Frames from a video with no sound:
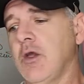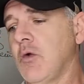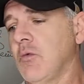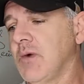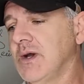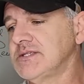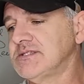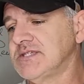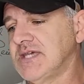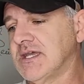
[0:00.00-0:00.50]

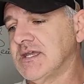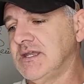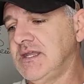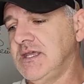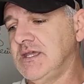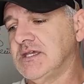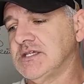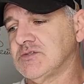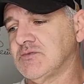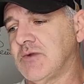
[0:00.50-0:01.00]
What
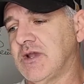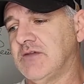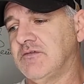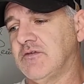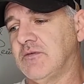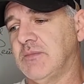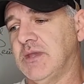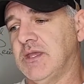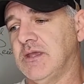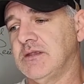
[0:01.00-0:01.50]
technique is right
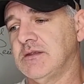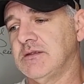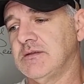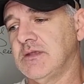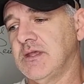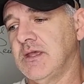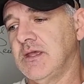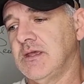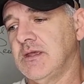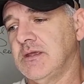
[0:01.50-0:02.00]
for me?
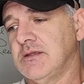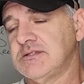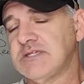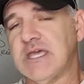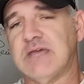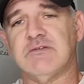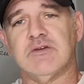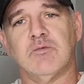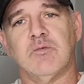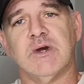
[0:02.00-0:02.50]

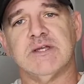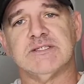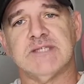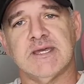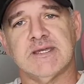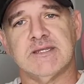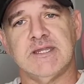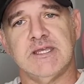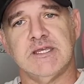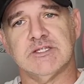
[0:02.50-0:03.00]
David, what
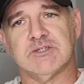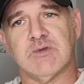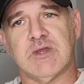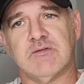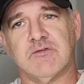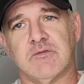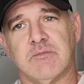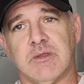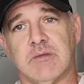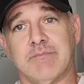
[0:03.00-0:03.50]
technique is right for me?